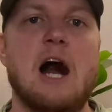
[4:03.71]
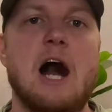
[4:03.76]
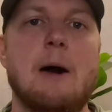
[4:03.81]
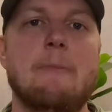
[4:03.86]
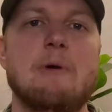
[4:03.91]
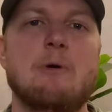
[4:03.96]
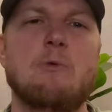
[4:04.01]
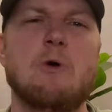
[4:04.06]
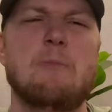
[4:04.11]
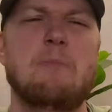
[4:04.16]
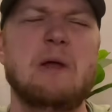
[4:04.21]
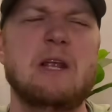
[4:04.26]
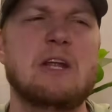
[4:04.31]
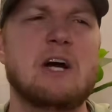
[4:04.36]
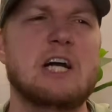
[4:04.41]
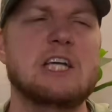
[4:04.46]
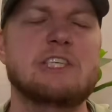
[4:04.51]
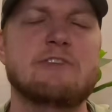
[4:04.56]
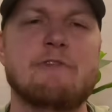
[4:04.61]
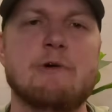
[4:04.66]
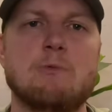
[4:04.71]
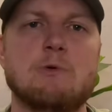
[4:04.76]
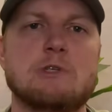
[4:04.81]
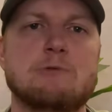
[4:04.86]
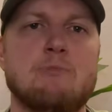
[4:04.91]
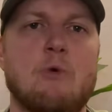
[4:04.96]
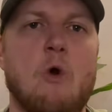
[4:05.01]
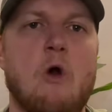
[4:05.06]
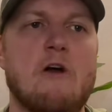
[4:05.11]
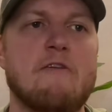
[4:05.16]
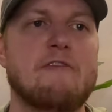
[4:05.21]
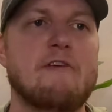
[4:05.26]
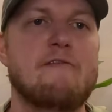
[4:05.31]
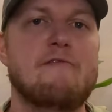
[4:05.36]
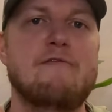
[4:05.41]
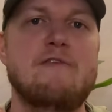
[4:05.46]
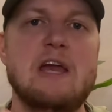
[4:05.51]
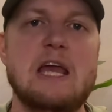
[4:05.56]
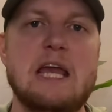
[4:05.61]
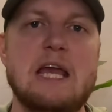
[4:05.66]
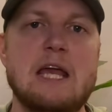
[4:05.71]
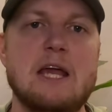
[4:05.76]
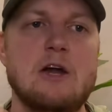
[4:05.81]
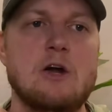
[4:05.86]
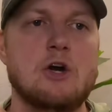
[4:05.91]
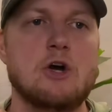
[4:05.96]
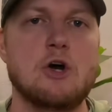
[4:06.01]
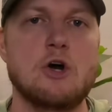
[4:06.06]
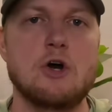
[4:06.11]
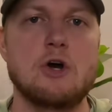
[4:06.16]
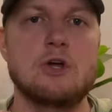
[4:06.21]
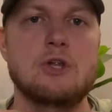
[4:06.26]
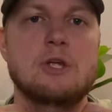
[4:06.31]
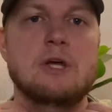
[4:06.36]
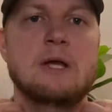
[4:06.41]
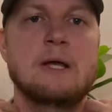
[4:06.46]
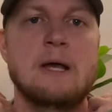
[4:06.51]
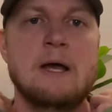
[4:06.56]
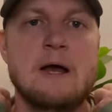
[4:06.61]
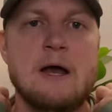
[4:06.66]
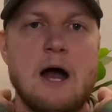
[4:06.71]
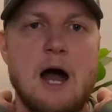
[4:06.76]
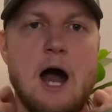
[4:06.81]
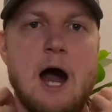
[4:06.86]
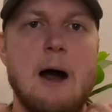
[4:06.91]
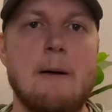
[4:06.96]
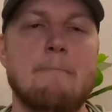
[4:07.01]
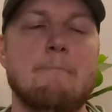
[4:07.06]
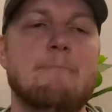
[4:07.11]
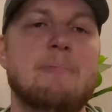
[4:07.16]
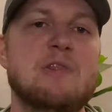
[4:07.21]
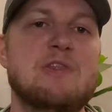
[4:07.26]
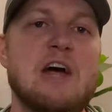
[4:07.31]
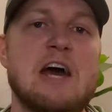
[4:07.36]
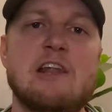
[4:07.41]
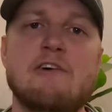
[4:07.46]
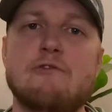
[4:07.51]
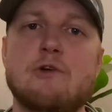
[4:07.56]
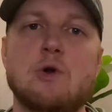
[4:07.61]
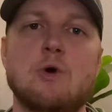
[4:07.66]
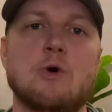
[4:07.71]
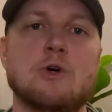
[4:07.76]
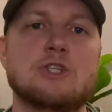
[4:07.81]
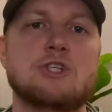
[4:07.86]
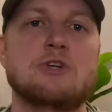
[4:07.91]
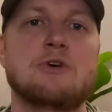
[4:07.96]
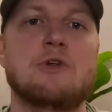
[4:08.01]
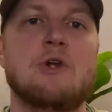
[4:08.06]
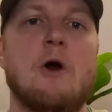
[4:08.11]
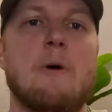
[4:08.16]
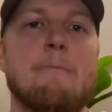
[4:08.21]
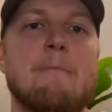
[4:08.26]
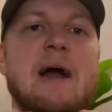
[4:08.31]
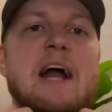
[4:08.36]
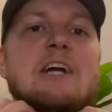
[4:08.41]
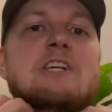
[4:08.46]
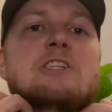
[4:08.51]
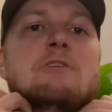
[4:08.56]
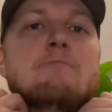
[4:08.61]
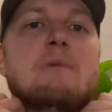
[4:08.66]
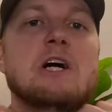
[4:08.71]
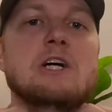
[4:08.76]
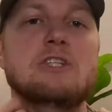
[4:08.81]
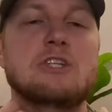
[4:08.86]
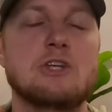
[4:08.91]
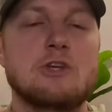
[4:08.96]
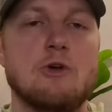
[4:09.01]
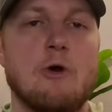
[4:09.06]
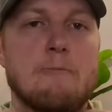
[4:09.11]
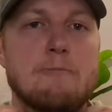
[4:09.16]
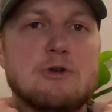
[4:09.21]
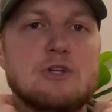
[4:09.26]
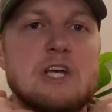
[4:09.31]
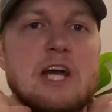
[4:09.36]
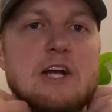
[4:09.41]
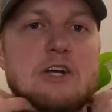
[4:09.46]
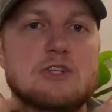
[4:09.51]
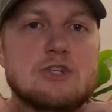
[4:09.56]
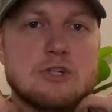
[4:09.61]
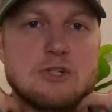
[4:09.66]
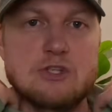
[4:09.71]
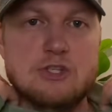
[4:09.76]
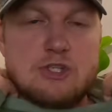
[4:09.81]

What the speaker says: it would be nice if it was more of a V hood, but then of course you're not maximizing your protection.